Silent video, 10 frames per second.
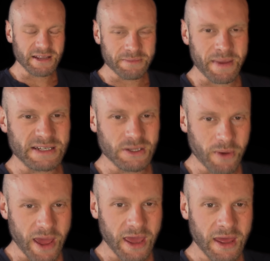is a better
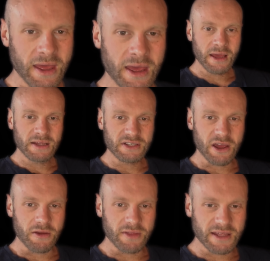way.
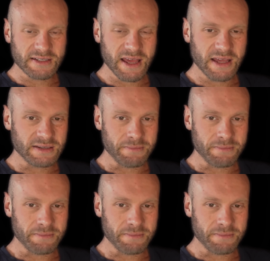So this is